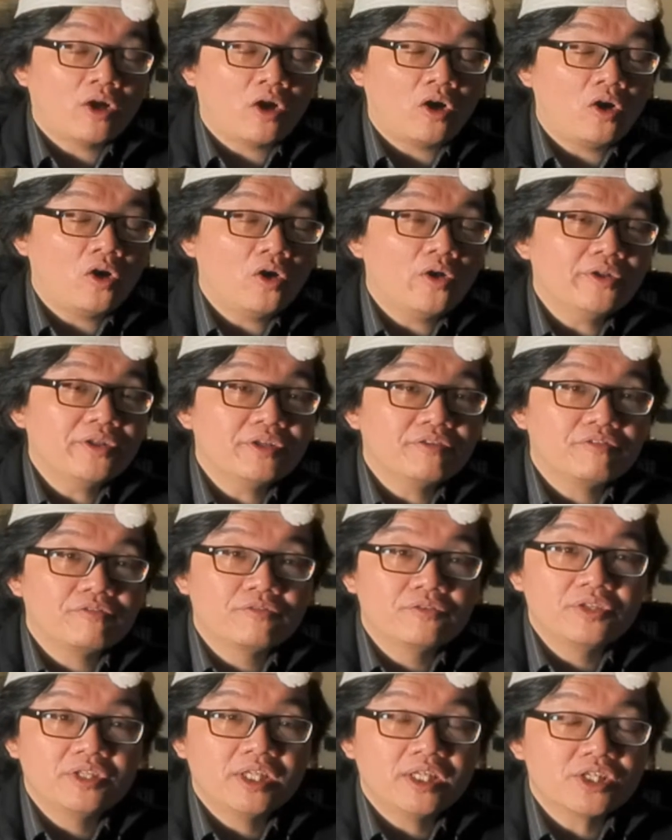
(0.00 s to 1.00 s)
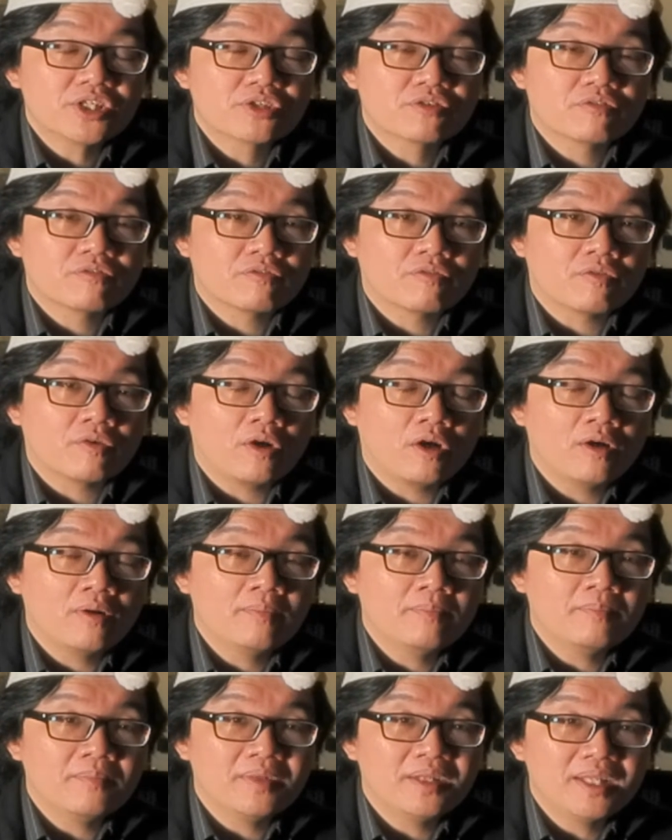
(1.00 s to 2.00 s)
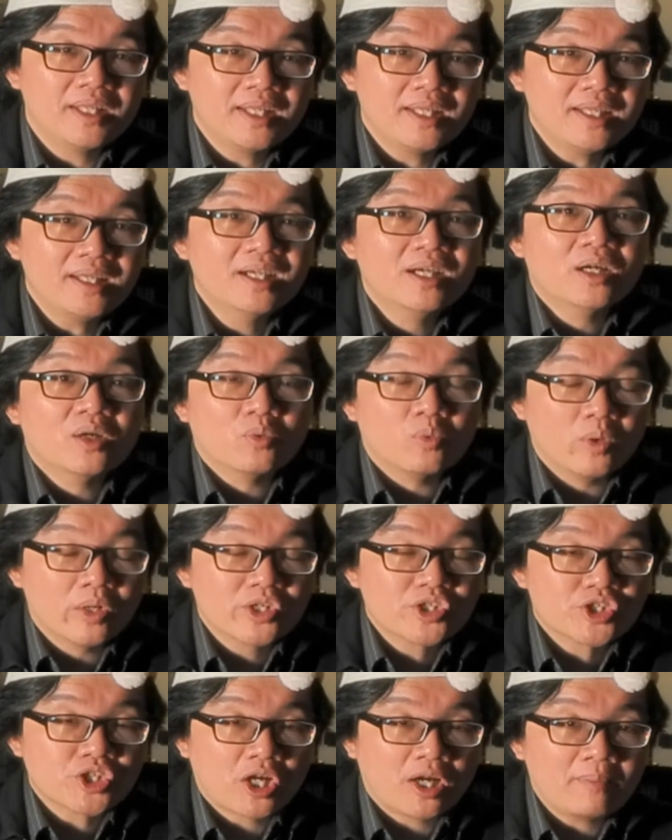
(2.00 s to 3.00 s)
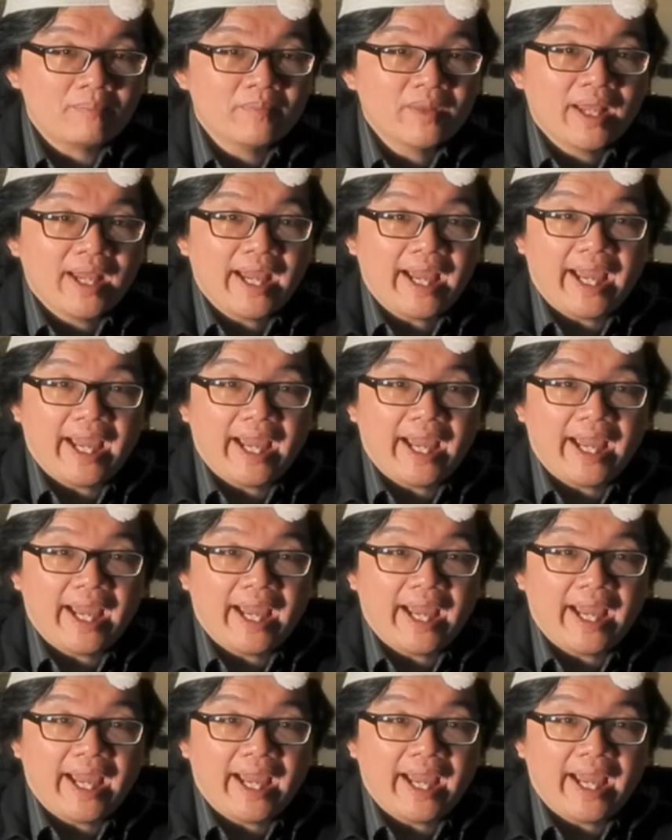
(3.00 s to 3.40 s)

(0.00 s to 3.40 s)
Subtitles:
all the footage from the workshop,